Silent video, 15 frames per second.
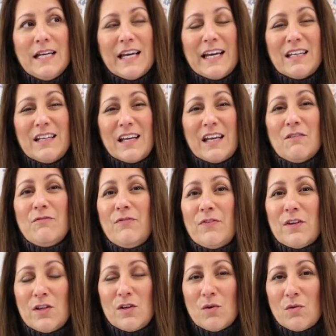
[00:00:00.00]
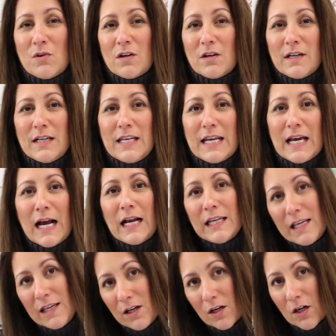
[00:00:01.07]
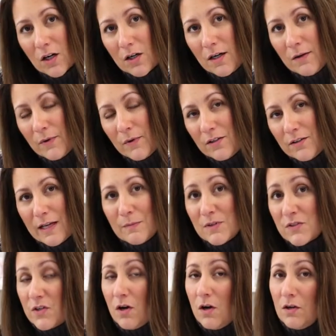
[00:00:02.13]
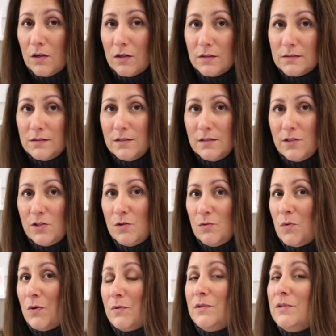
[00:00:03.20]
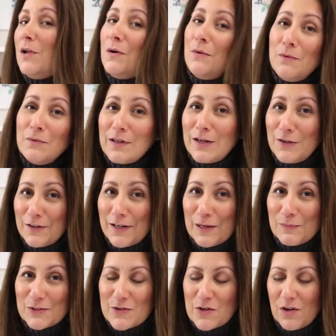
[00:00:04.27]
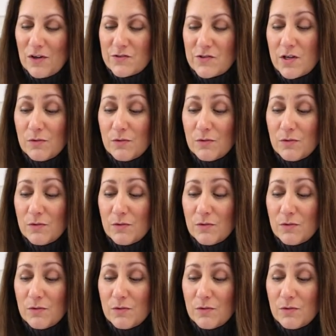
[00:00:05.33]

And if you're not here when your name is called, you won't know that your name is called.